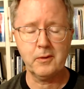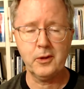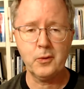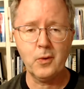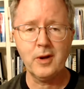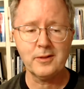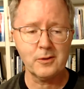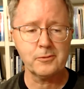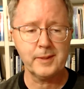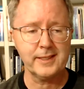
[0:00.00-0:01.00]
you want
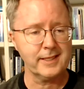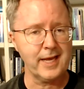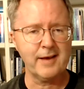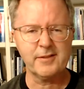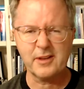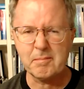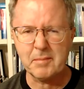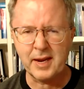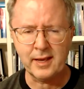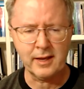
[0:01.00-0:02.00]
those pieces to have some
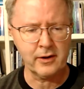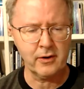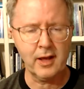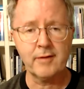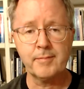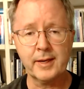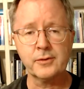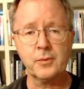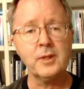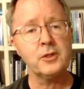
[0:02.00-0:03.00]
meaning in your life,
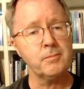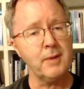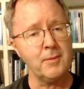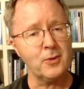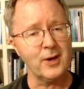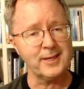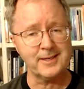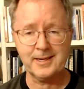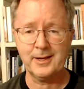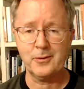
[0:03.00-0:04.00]
because once you memorize
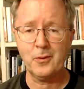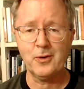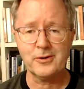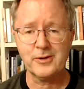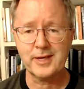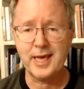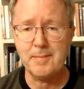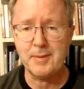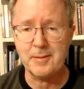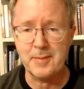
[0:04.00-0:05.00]
it, in order to
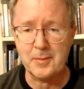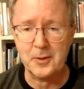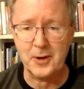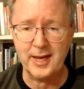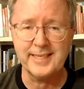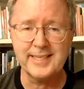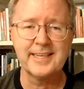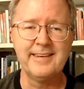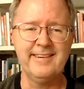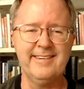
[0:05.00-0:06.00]
keep it memorized,
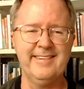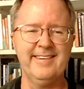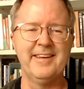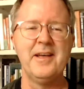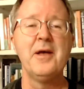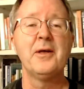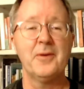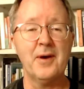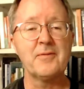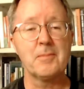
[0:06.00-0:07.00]

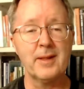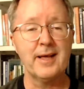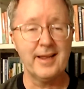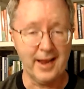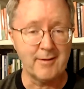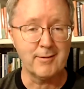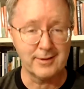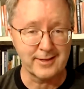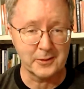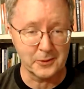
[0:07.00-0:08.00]
you have to play it every
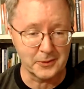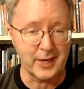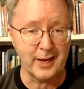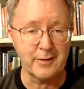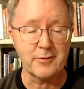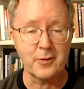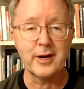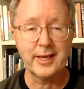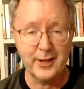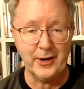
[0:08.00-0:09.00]
single day for
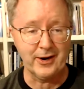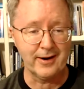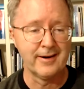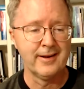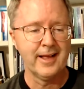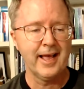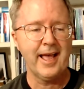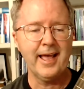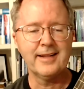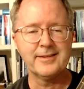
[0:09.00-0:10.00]
a year.
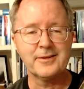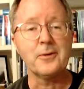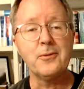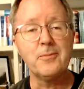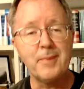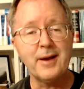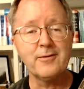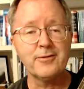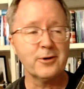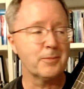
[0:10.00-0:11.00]
And so
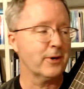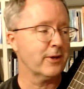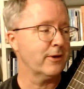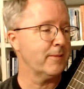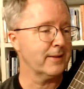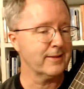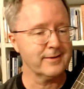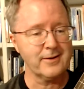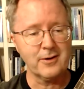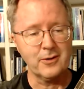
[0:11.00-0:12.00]
better feel pretty good about the
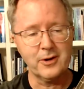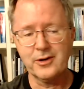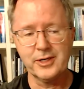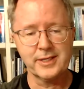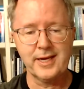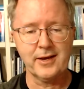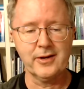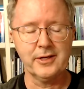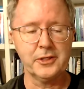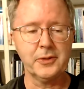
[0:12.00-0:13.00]
song or you're just not
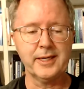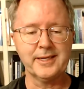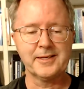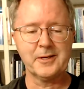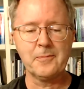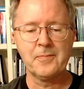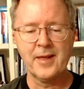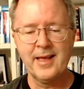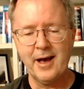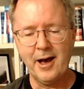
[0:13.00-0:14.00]
going to do it. So
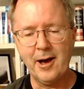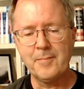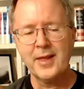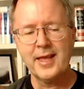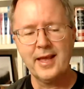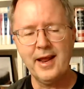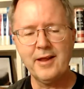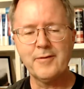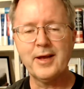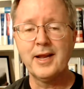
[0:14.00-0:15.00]
in
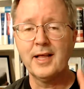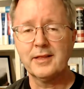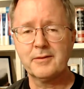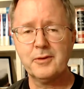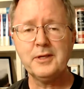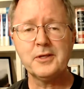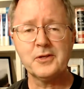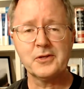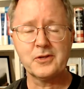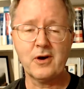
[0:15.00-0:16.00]
any event, this is
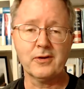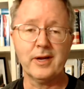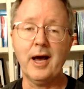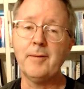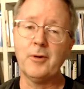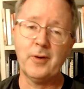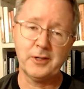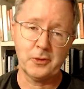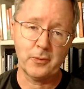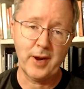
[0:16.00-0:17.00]
a song that I'm going
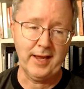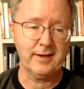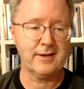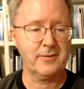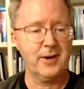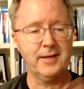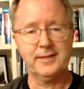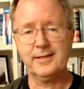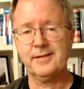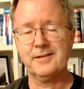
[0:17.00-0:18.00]
to rent, right?
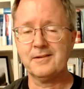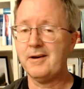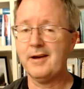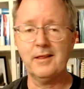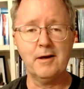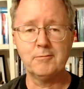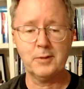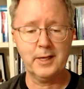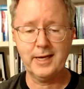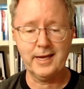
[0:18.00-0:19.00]
This is a song I love
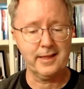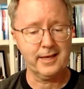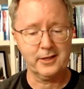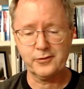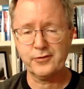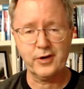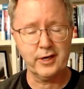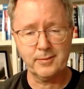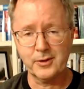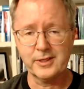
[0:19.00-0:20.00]
playing. I think it's
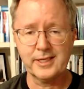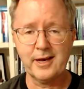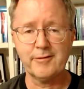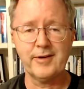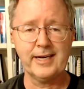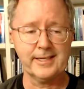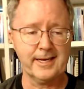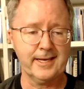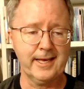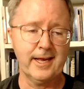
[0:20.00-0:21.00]
fun. I want to see how fast
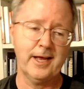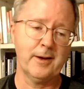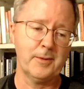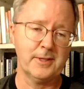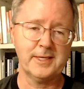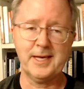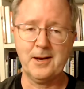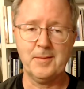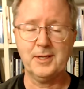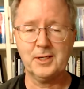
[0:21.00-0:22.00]
I can get. I want to see
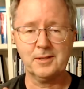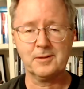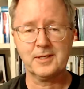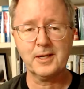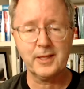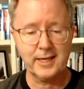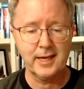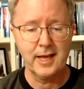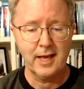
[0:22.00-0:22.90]
how much silly